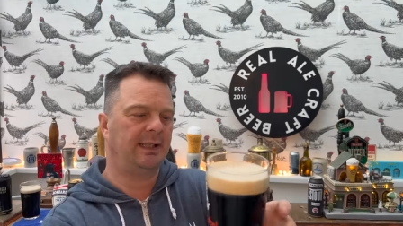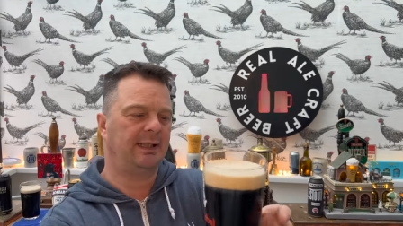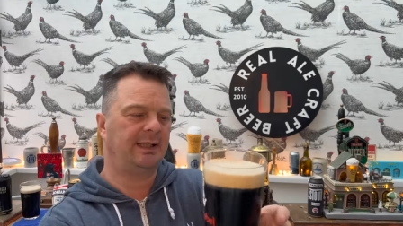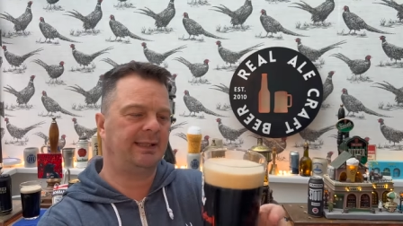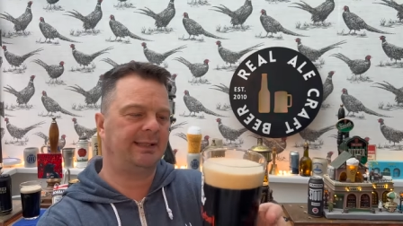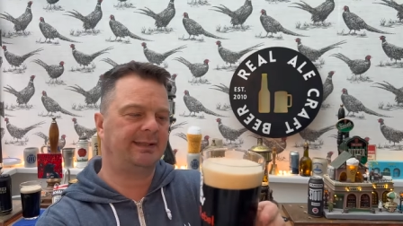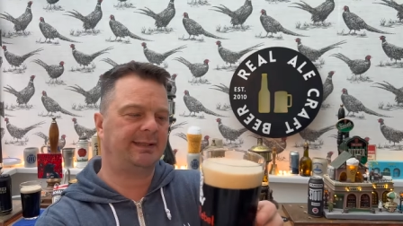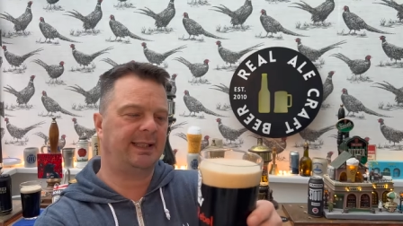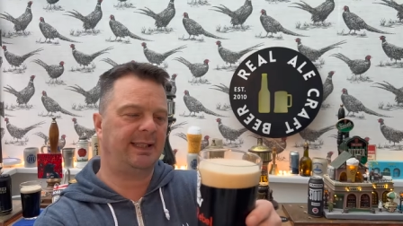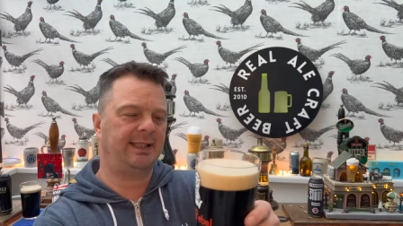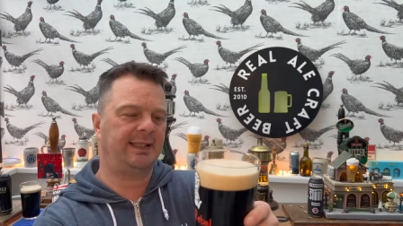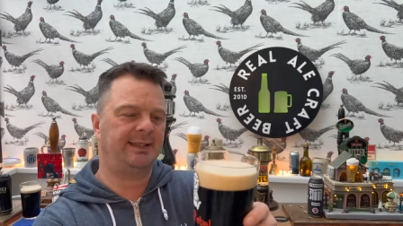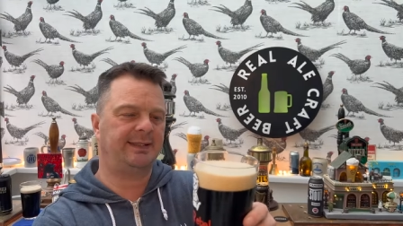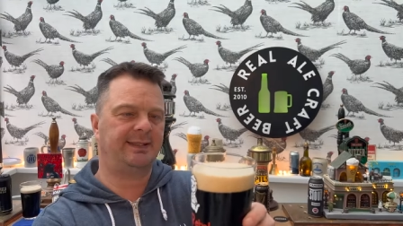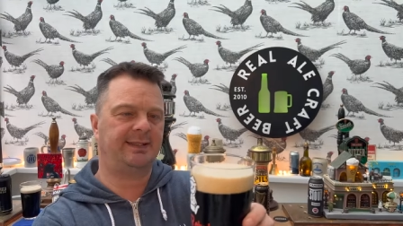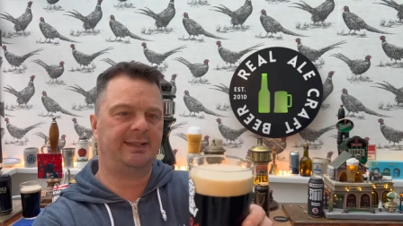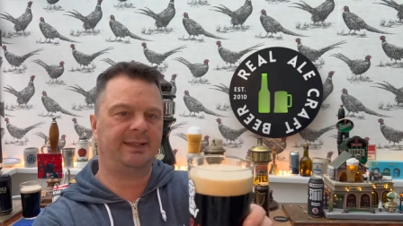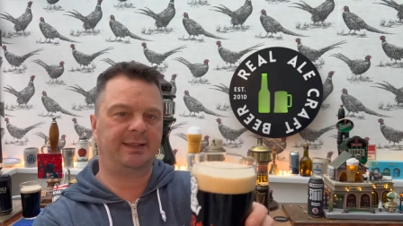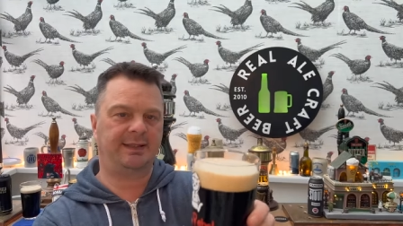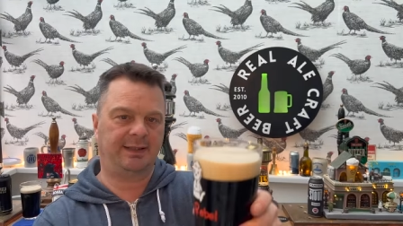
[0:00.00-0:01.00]
Let's get into
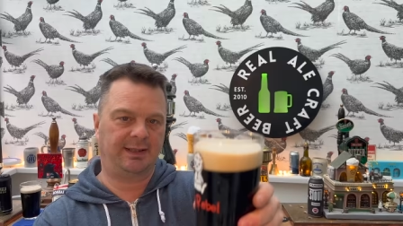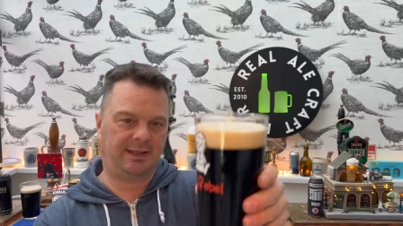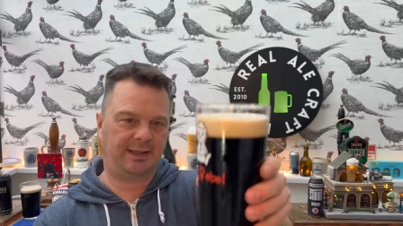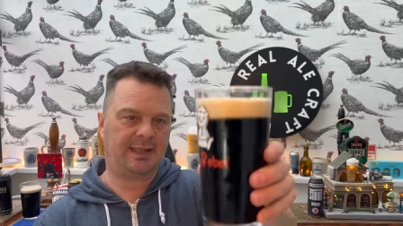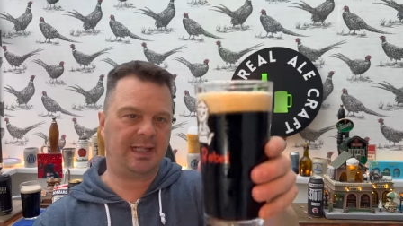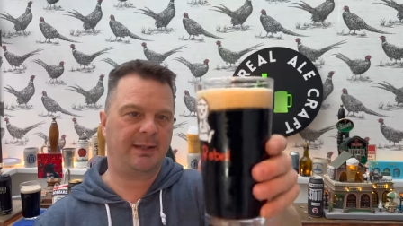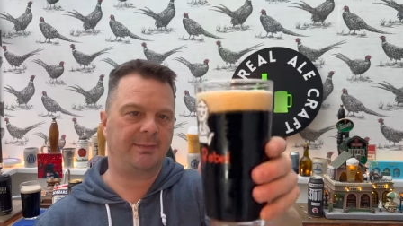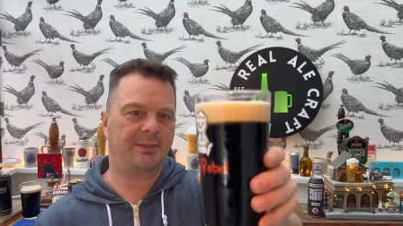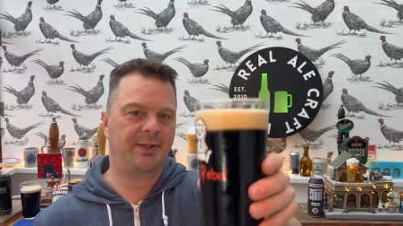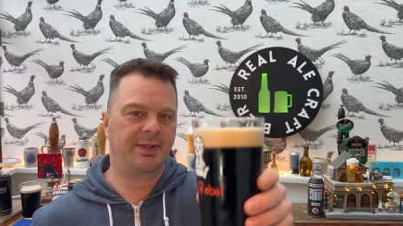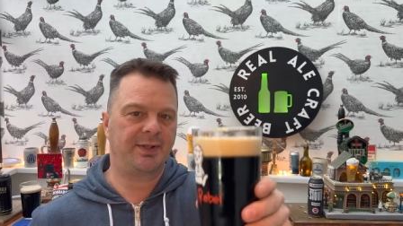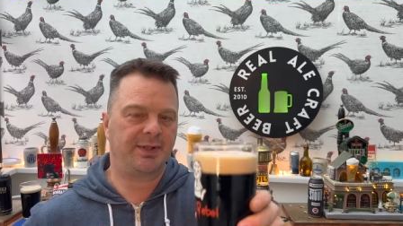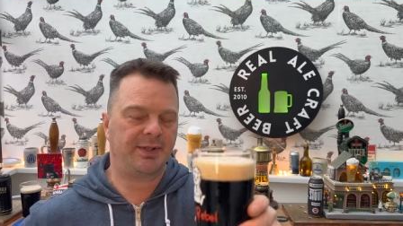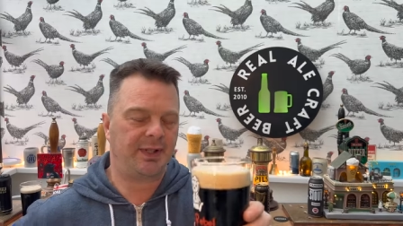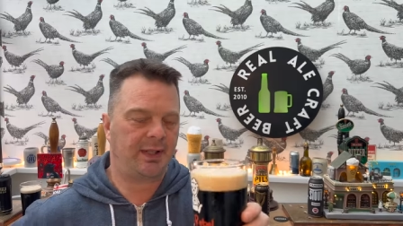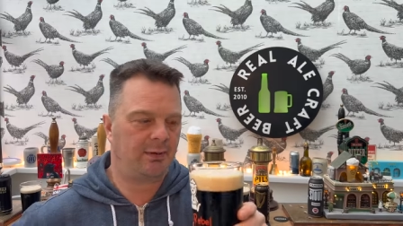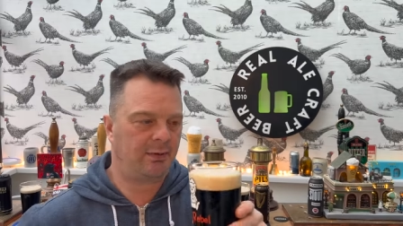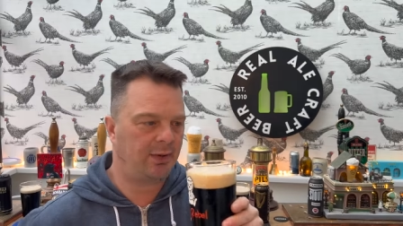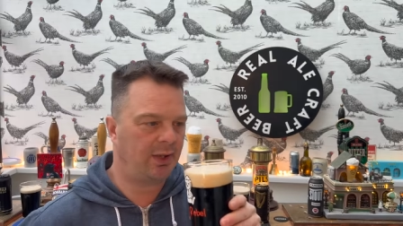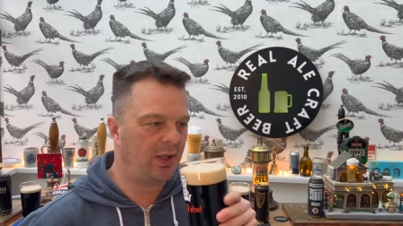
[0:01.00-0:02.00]
the Camden
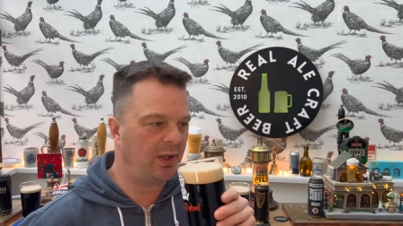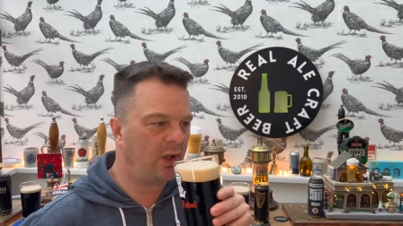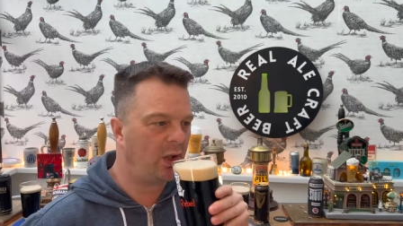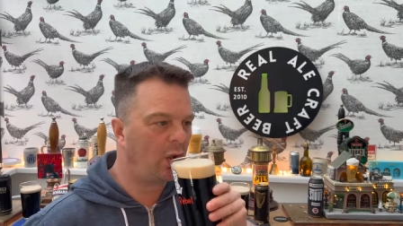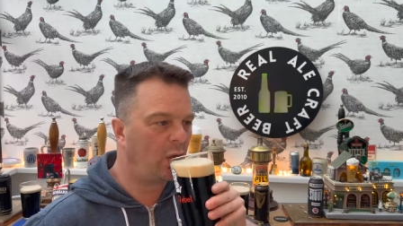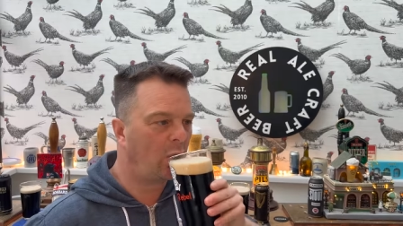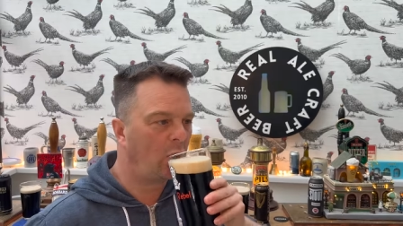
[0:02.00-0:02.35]
Stout then.